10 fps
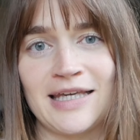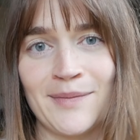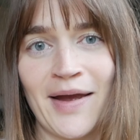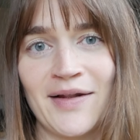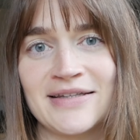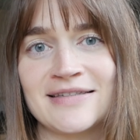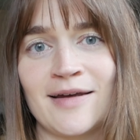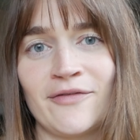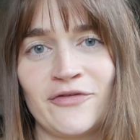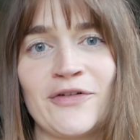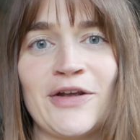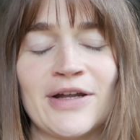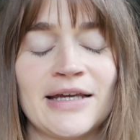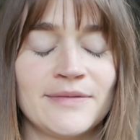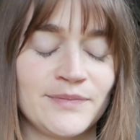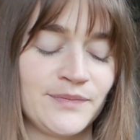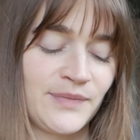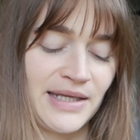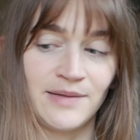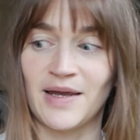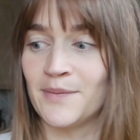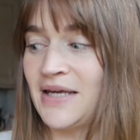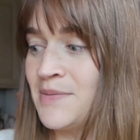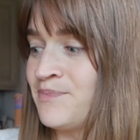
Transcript: email and stuff for you to email me.